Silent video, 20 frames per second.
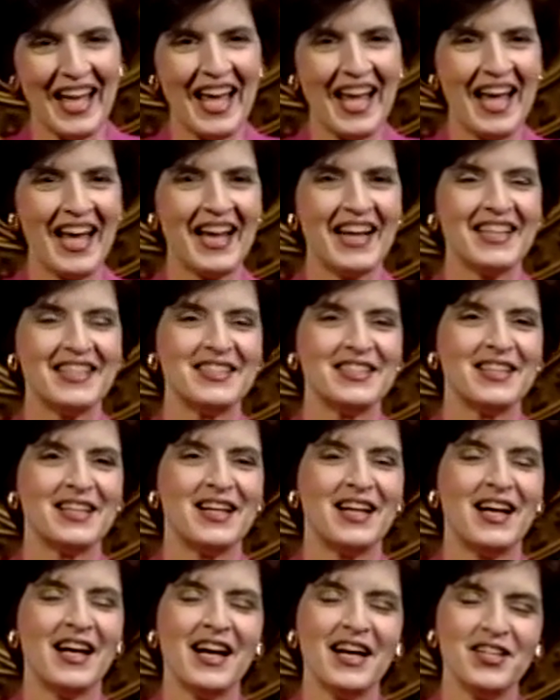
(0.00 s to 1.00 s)
And
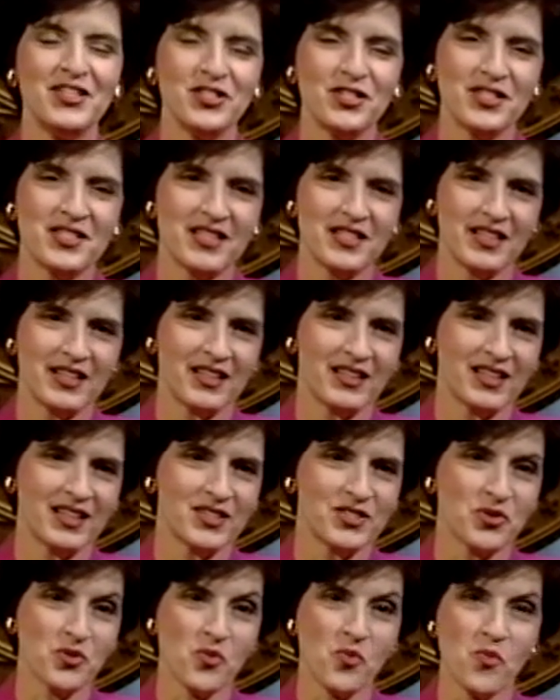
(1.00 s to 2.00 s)
I just think
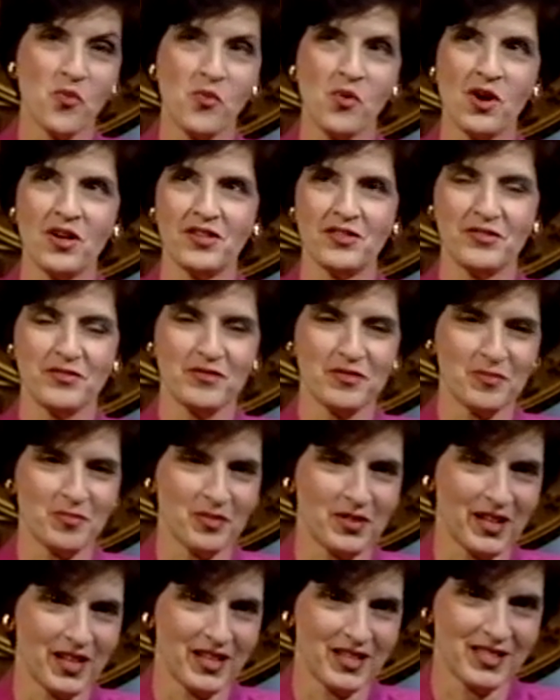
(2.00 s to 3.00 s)
that's a wonderful
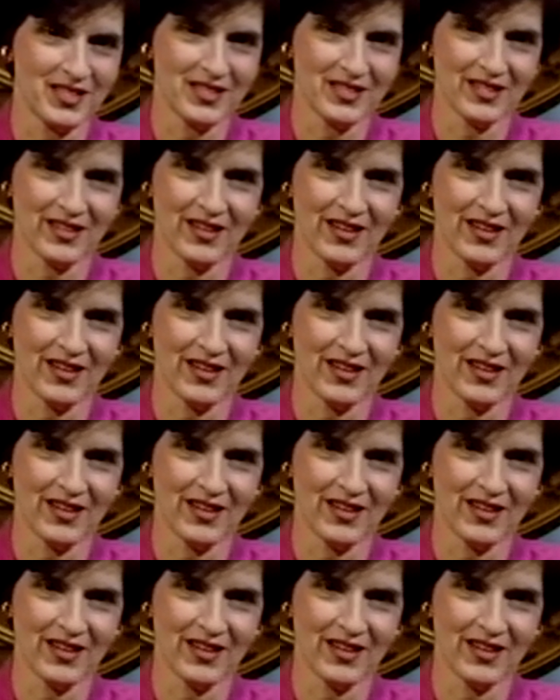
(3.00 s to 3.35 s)
place.